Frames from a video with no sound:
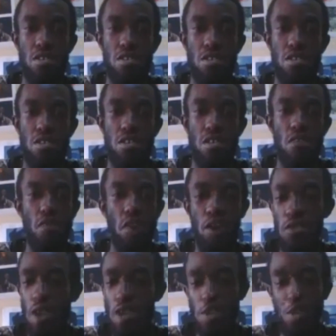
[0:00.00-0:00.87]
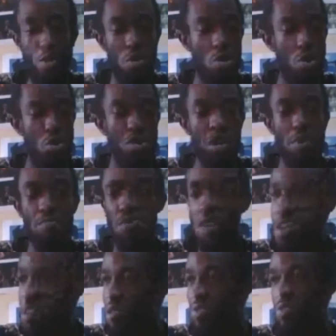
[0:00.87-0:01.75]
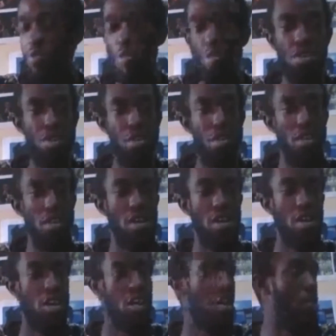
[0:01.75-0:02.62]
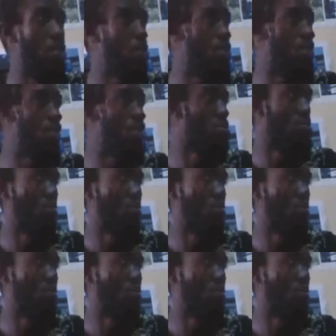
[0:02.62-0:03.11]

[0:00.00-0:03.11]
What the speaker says: If I want to hold a big sword, I would just hold